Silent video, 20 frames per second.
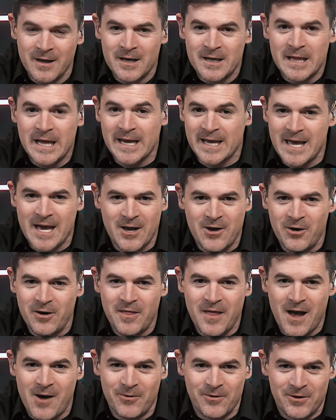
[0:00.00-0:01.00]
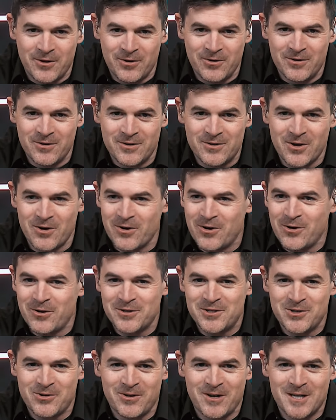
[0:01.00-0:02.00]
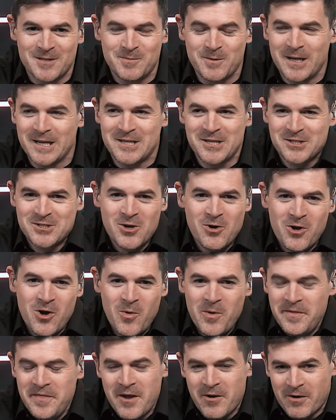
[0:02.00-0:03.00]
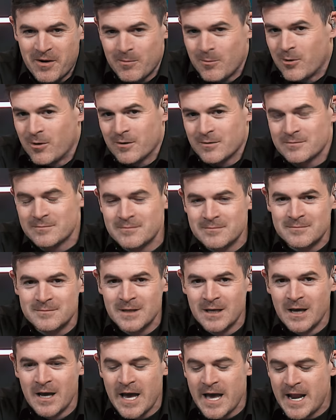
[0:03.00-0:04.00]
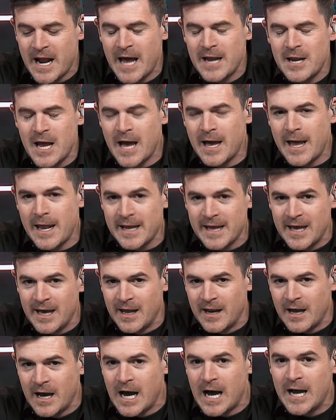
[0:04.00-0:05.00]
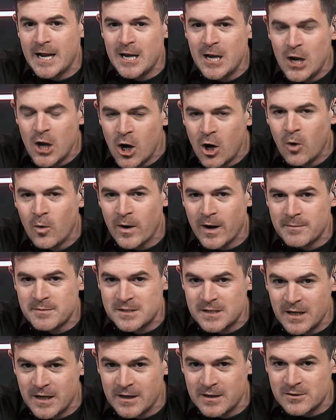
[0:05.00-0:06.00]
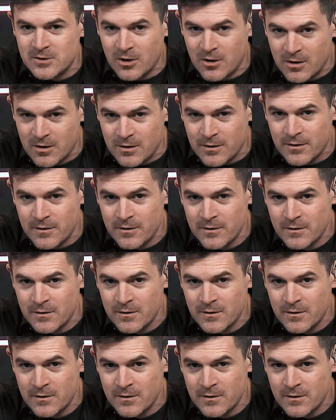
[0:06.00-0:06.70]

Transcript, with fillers: to wait. Like, yeah, go to that one, dude. Don't go to General Hospital. Like, just don't go in there anymore. And I, yeah. and again, I know what I'm saying is hard.